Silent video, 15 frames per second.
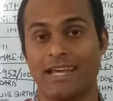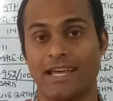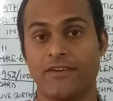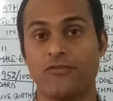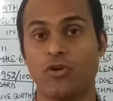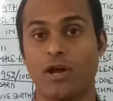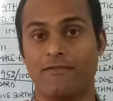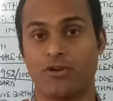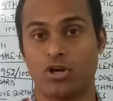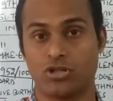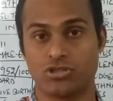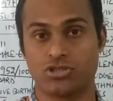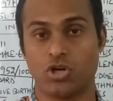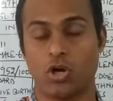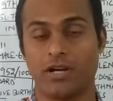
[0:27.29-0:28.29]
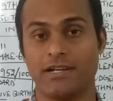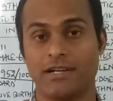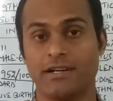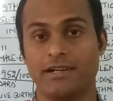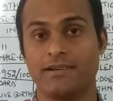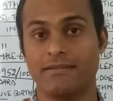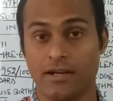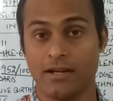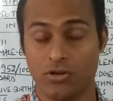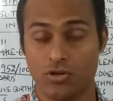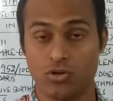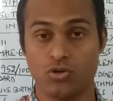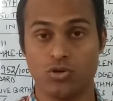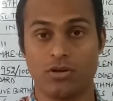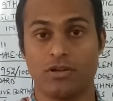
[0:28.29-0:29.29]
If you have not joined
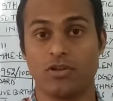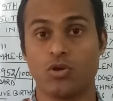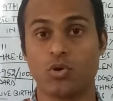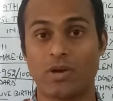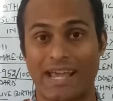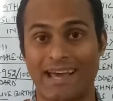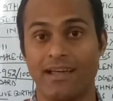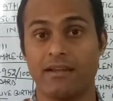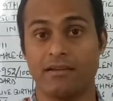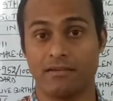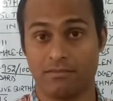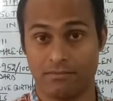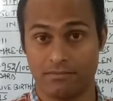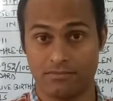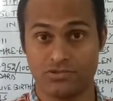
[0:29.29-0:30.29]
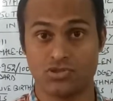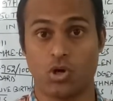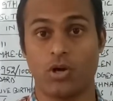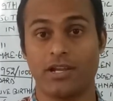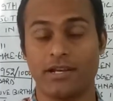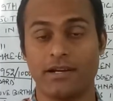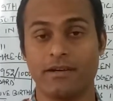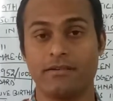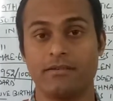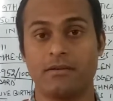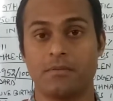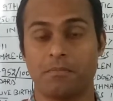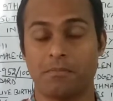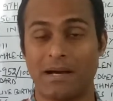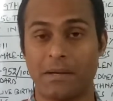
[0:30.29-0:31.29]
it, you can join
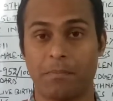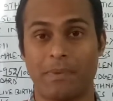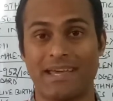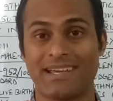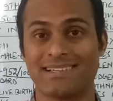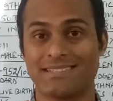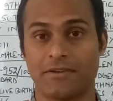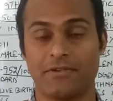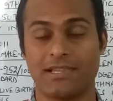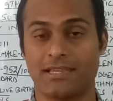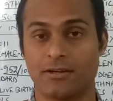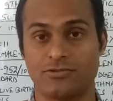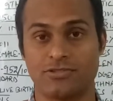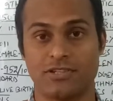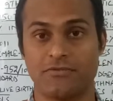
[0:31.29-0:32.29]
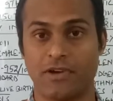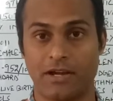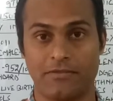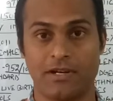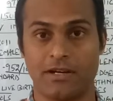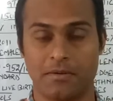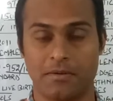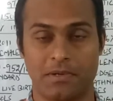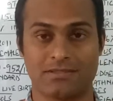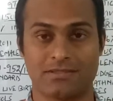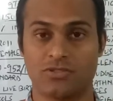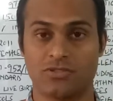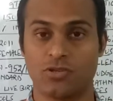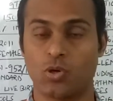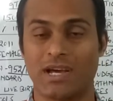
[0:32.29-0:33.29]
it by paying 7,500 bucks.